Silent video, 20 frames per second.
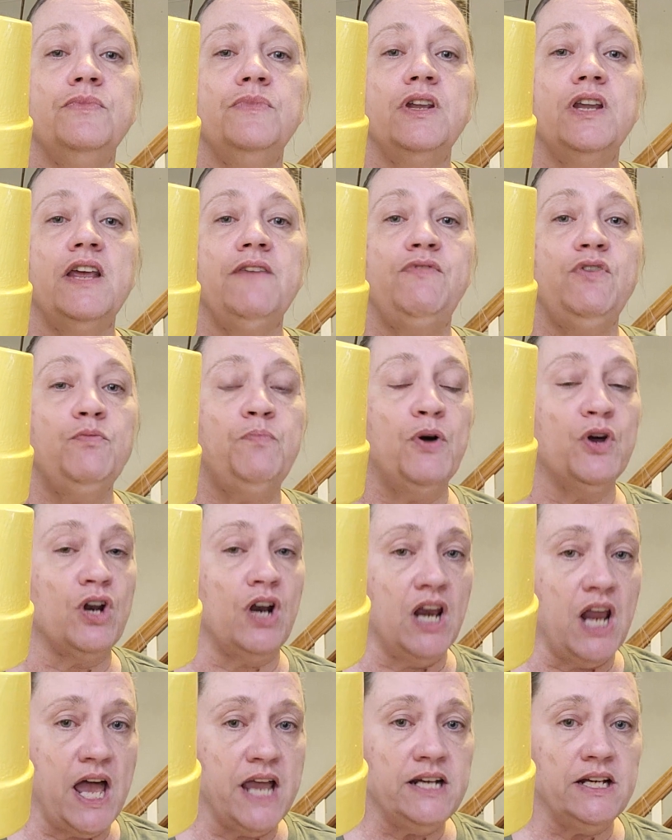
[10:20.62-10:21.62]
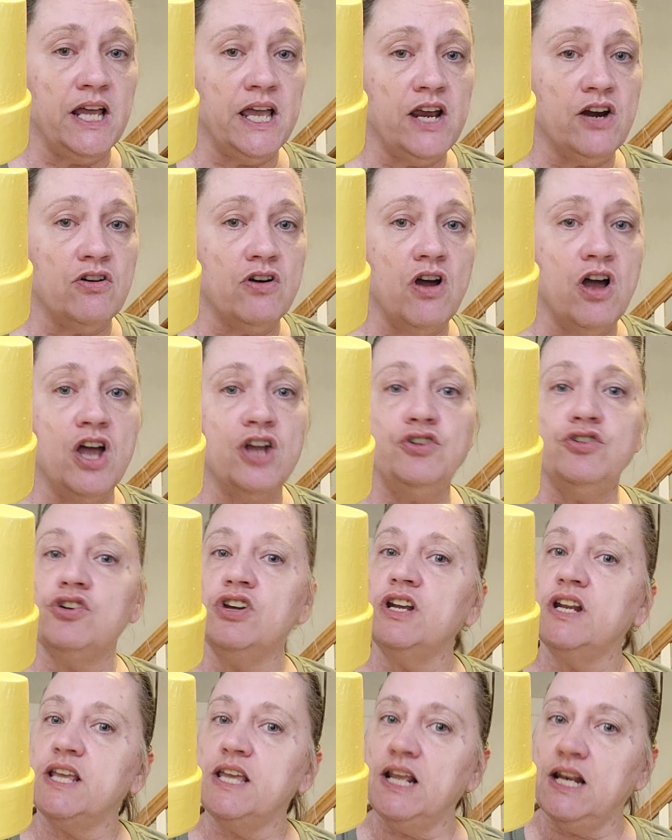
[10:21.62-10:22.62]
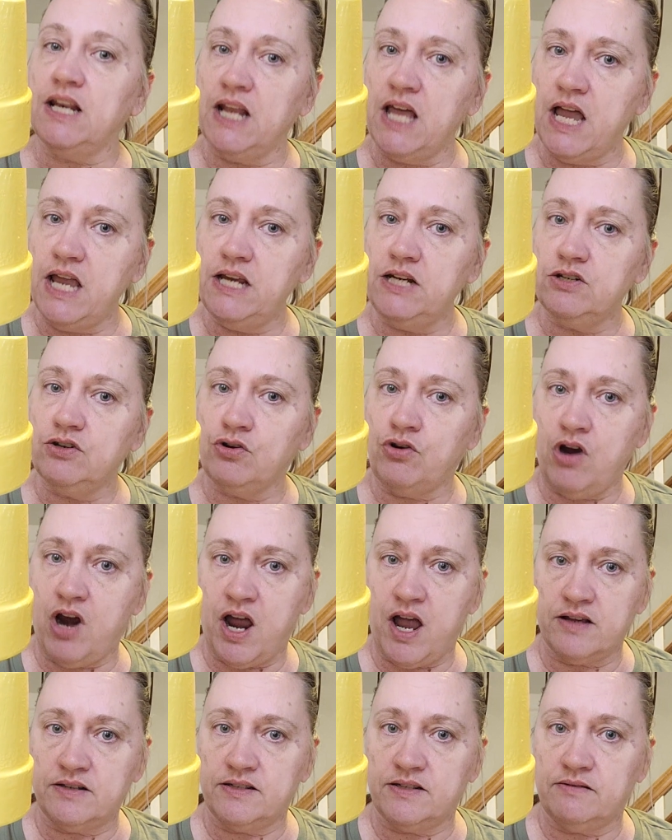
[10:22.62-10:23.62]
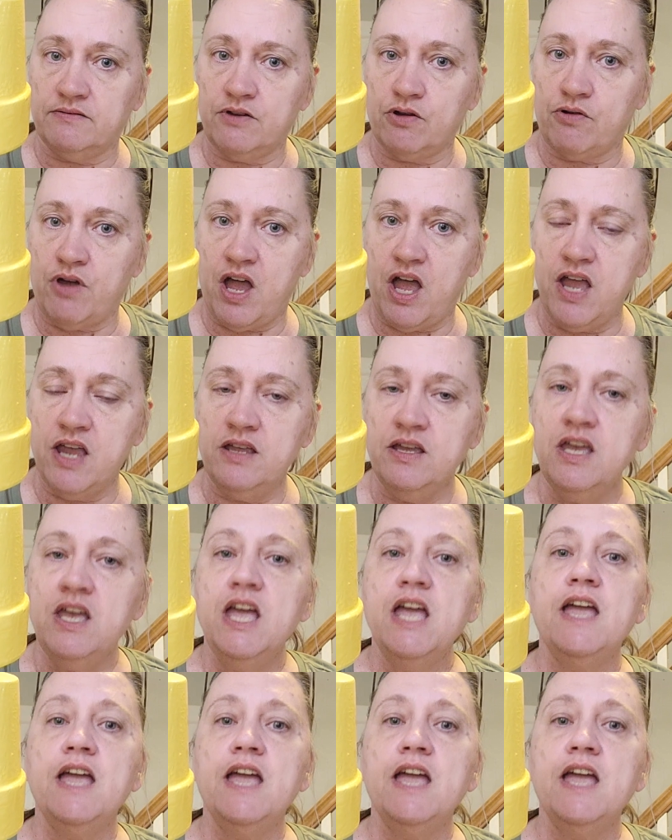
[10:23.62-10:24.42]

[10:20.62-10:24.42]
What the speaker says: if you put a light layer on, you're going to get light cracks, okay?